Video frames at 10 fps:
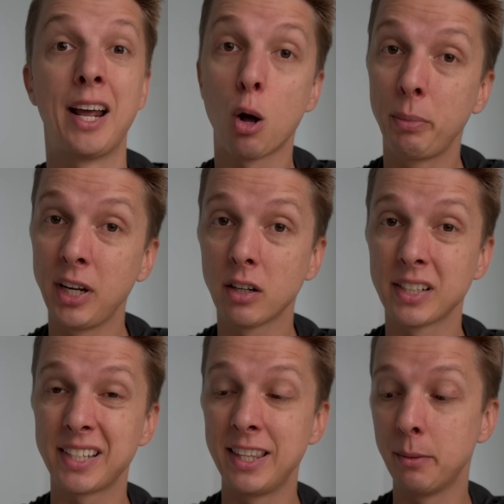And I'll be
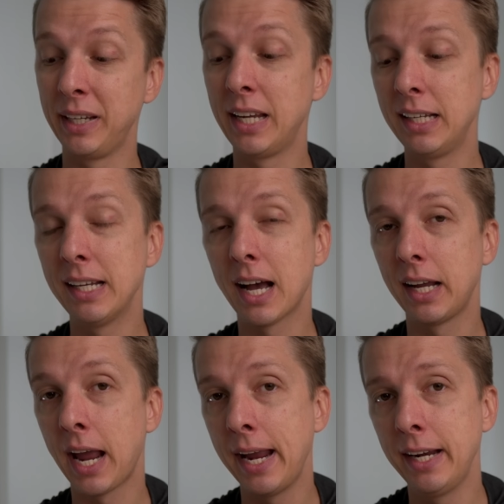honest, in the beginning,
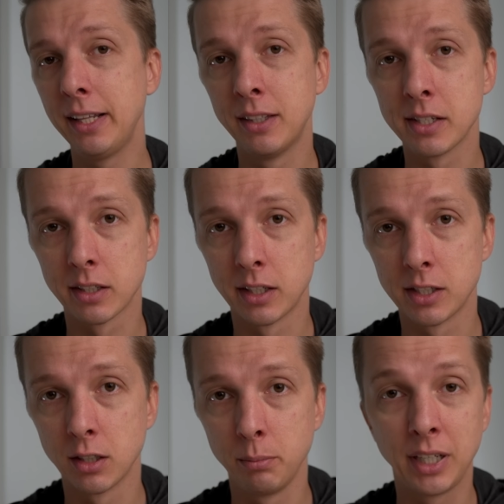I hated this
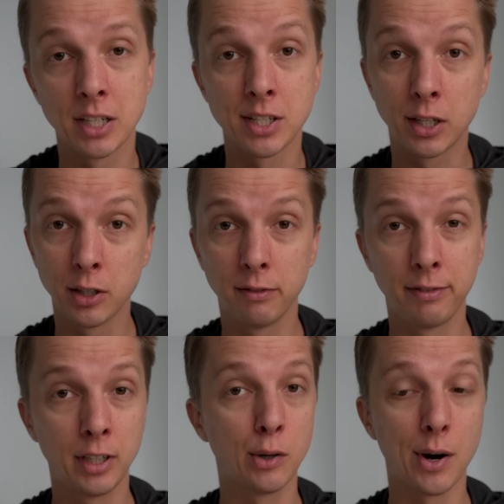lens hood because I couldn't
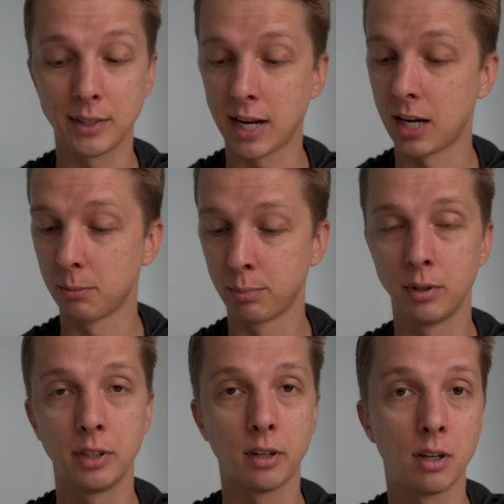figure out how to
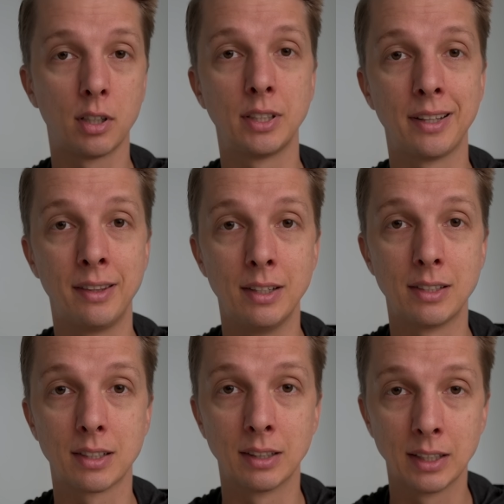put it on
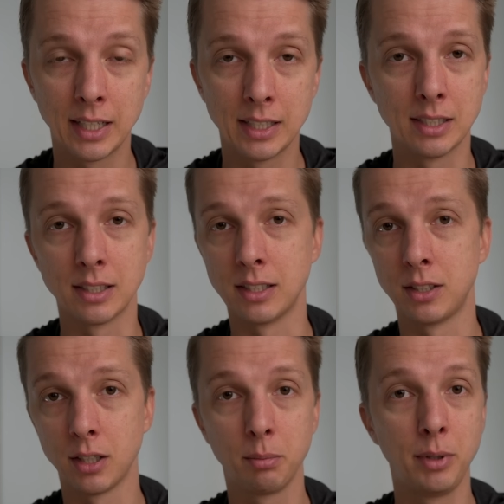this lens.
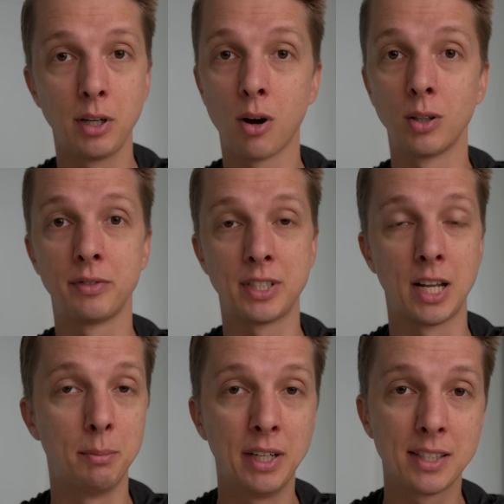It took me all of
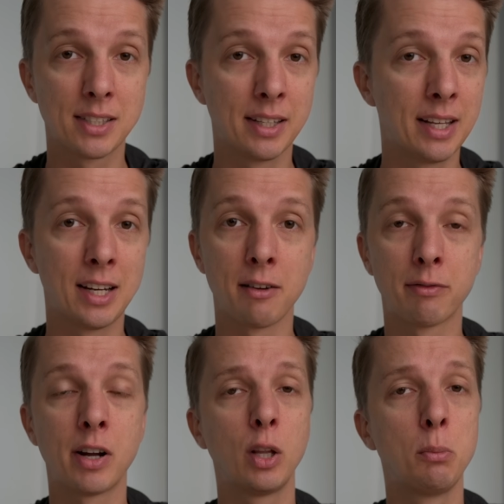10 minutes, and then I
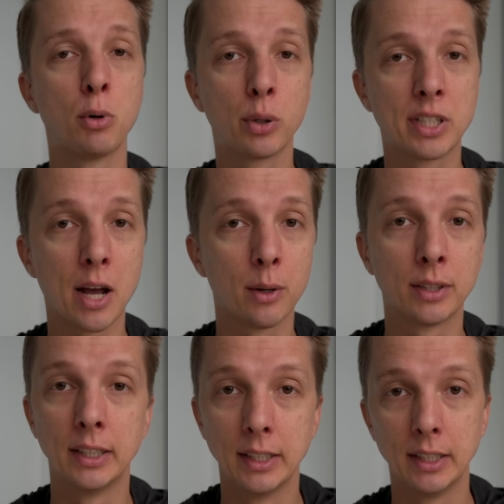finally broke
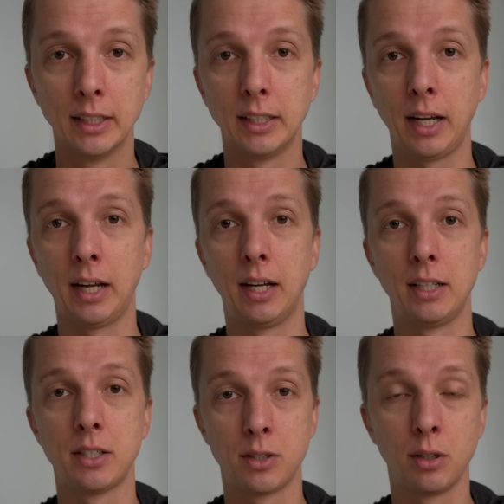down
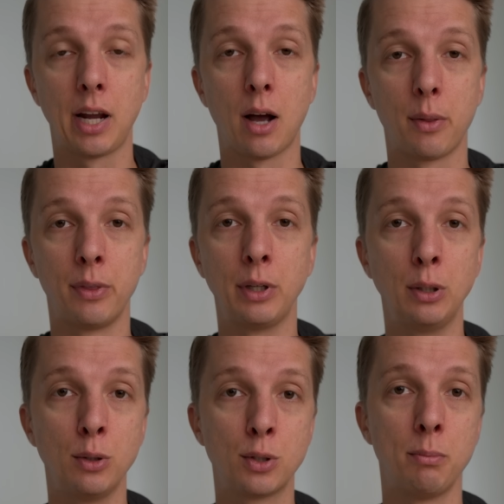and took out the
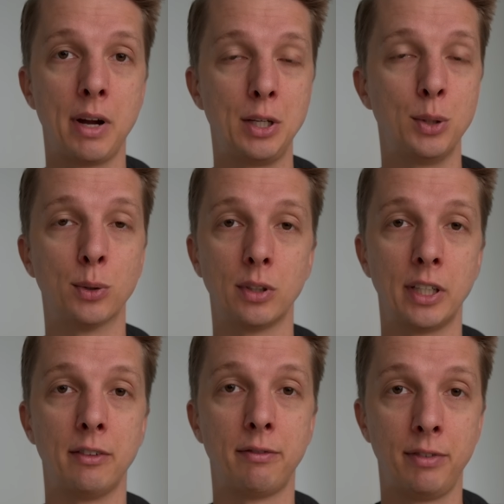user manual
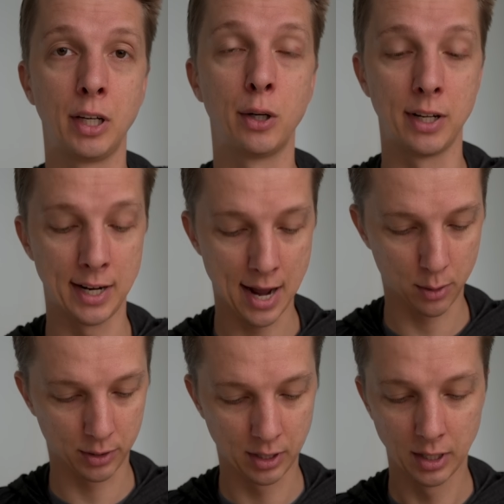and figured it
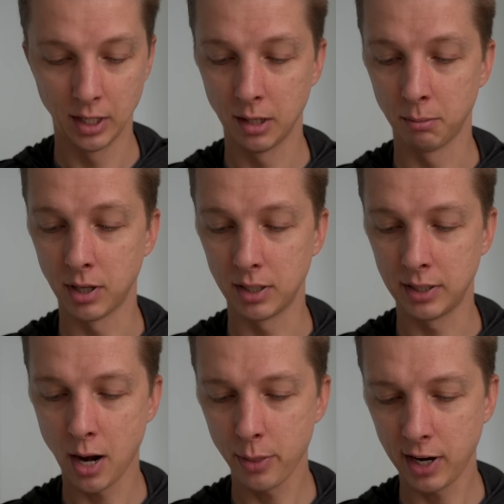out. But
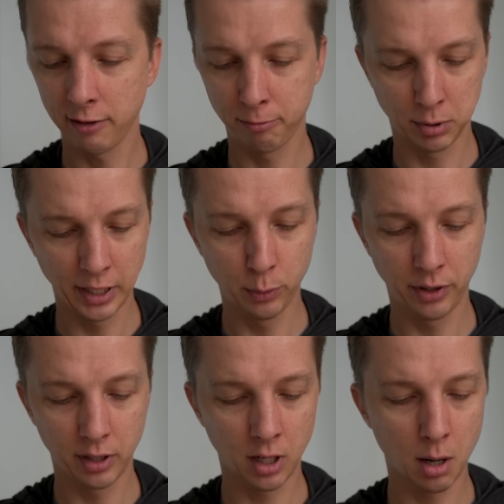now that I've played
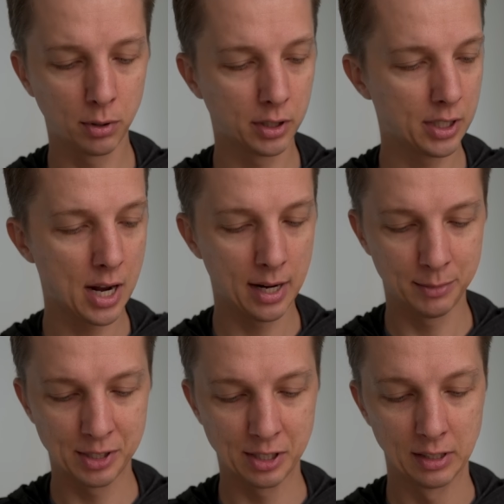with it a couple of
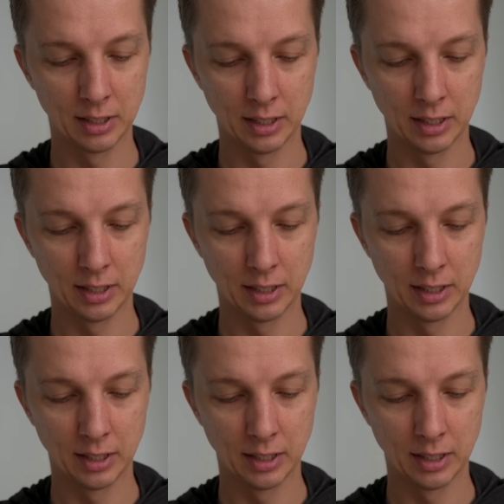times,